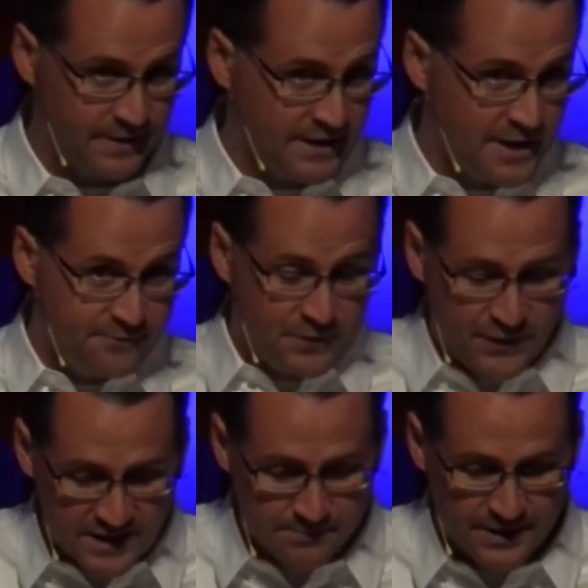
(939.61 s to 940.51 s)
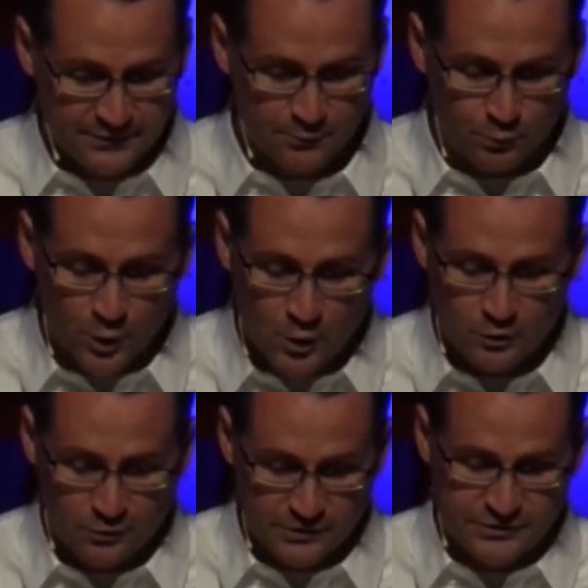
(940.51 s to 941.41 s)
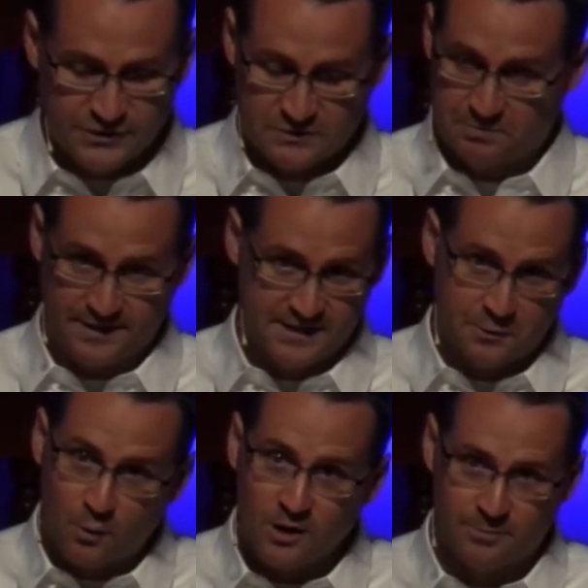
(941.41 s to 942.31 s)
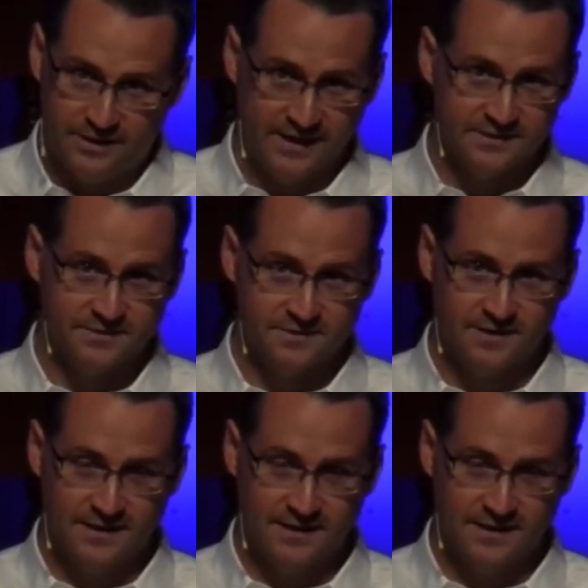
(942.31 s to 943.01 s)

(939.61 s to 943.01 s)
I often think about the role Christians play in the workplace.